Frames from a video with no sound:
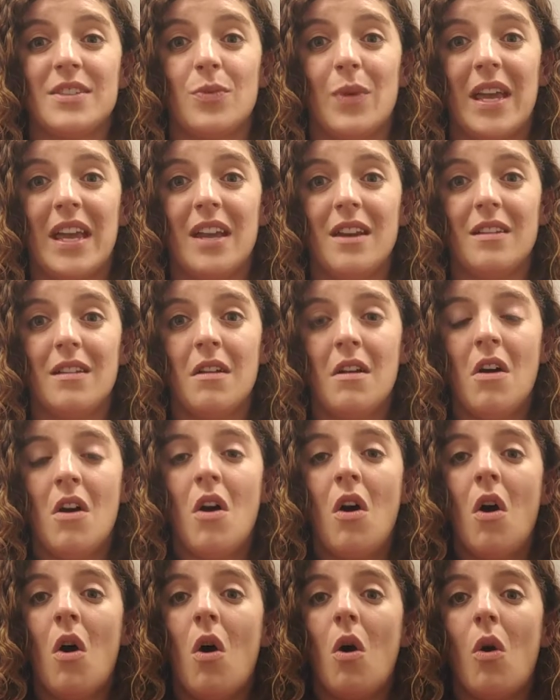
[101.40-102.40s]
weight
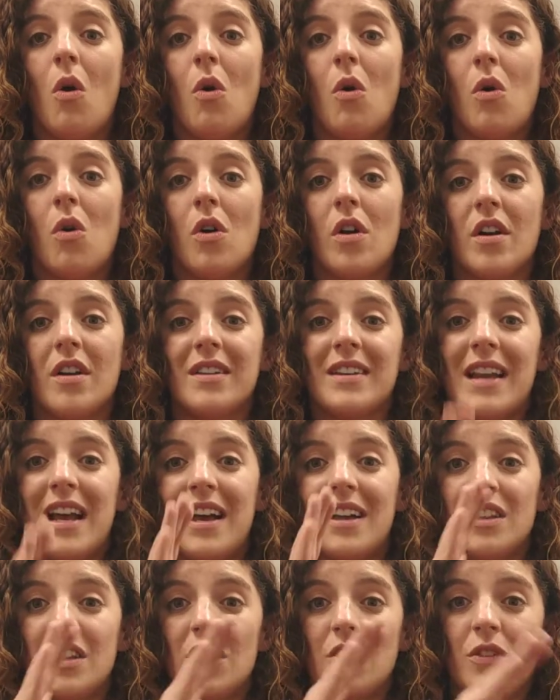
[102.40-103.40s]
or
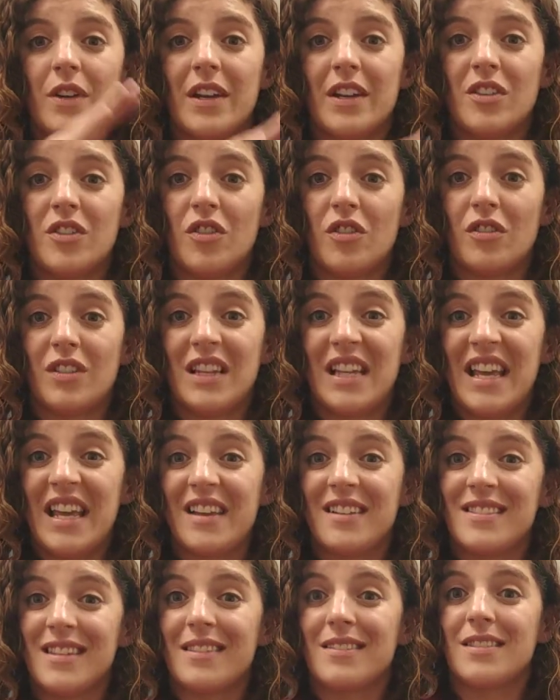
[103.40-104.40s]
not lowering your
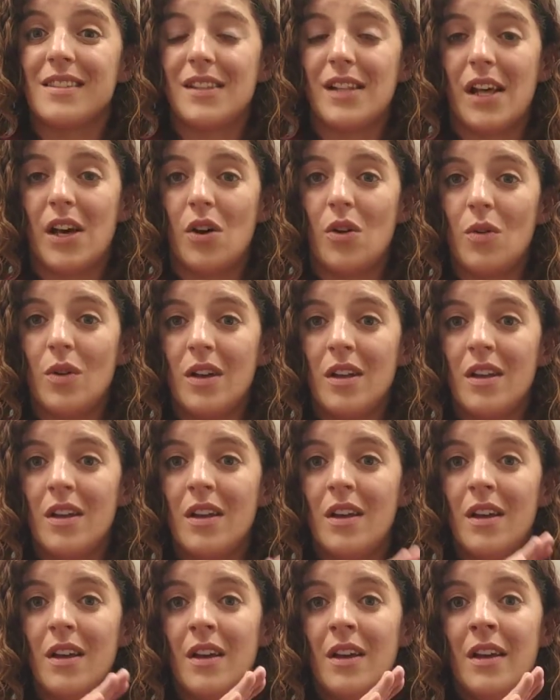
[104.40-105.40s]
legs as low.
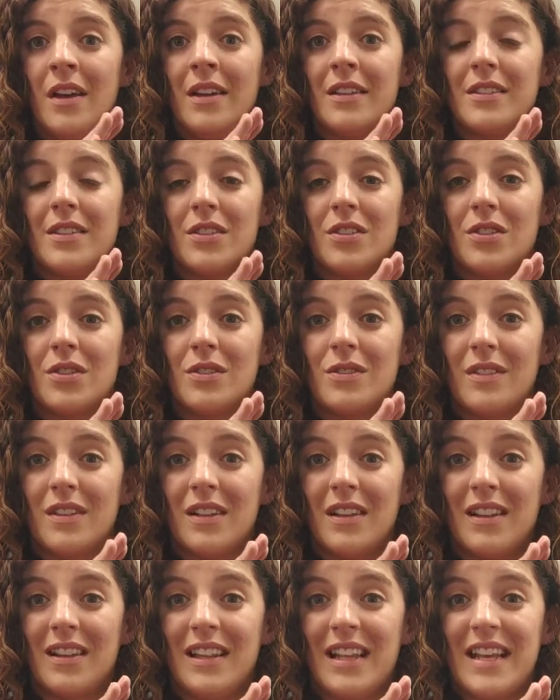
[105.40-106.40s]
Just
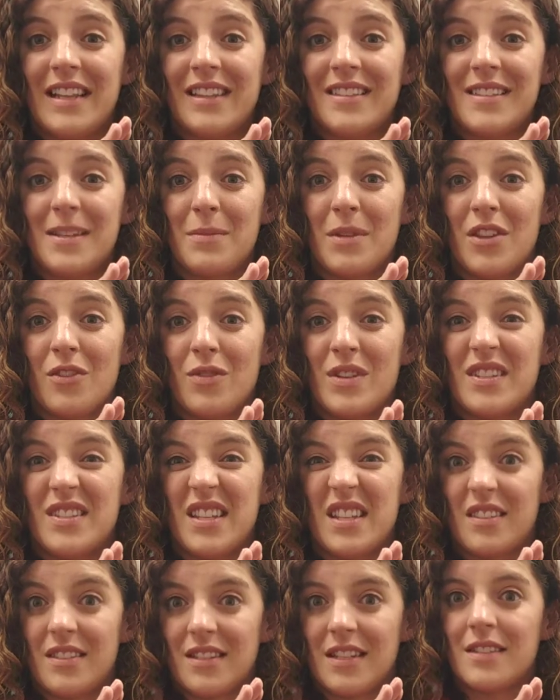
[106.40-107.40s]
let some of the
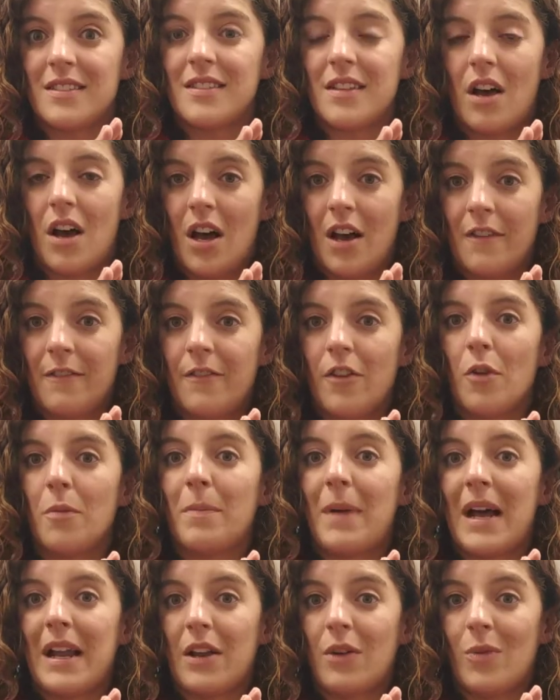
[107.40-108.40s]
resistance off, or
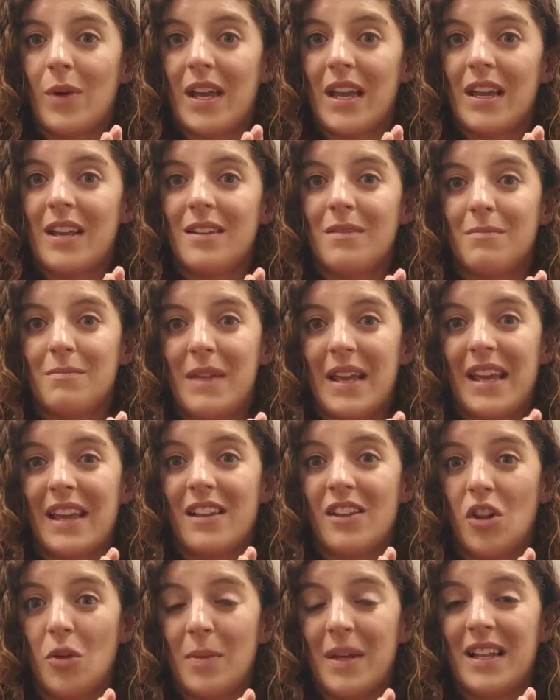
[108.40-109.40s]
body weight, make it a
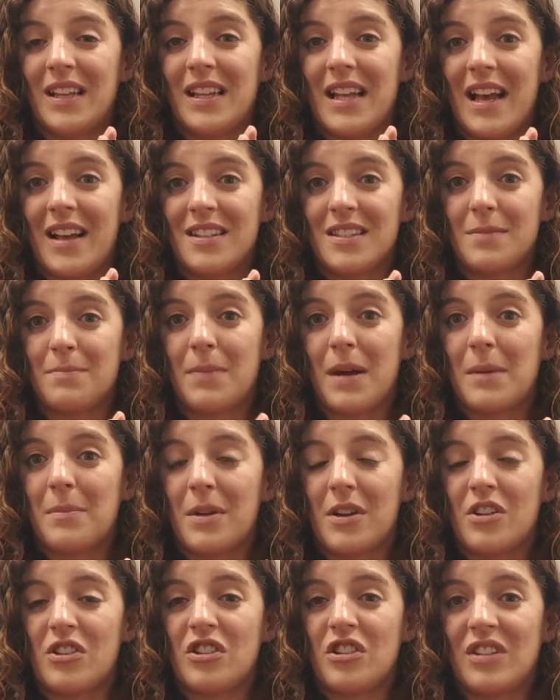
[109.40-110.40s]
little bit less by
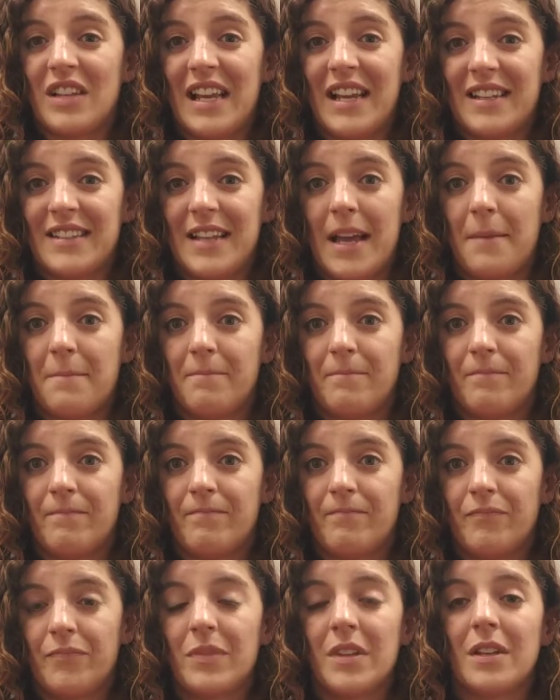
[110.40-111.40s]
bringing your legs up.
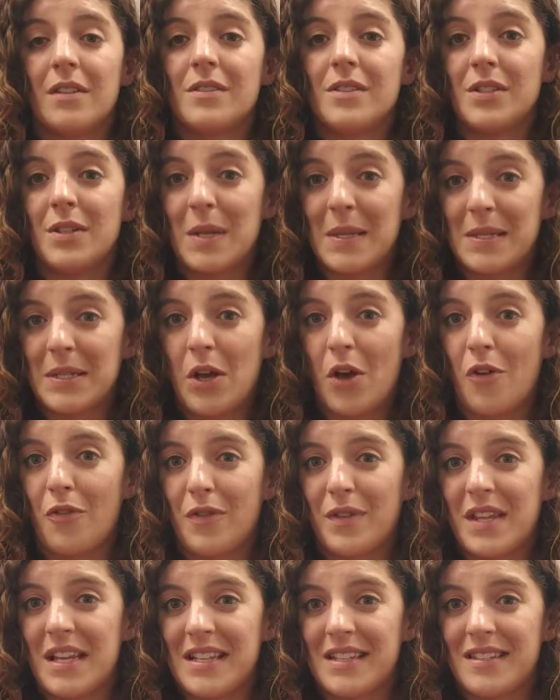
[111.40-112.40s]
So let's go over
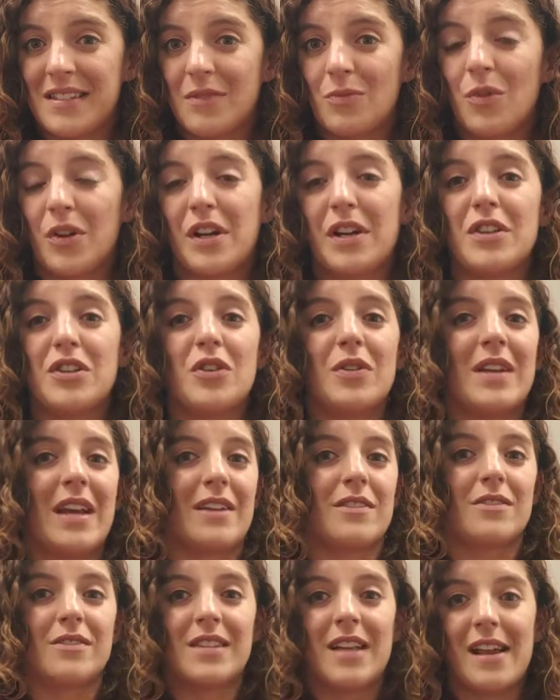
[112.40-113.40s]
this. We're going to do an
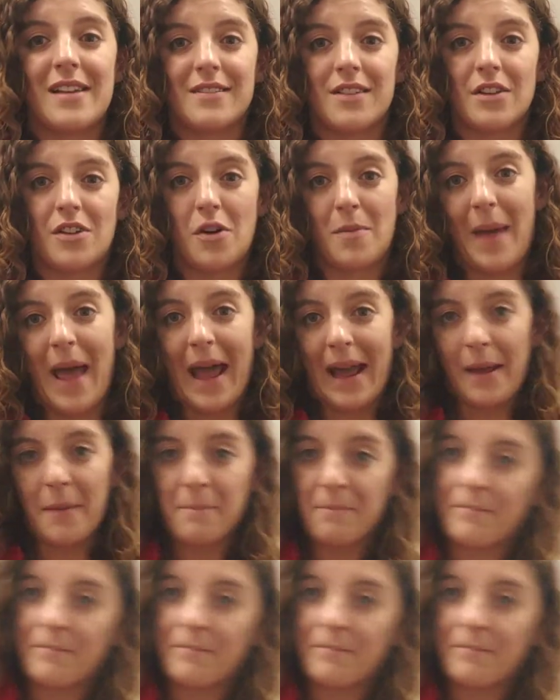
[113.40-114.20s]
exercise on our back.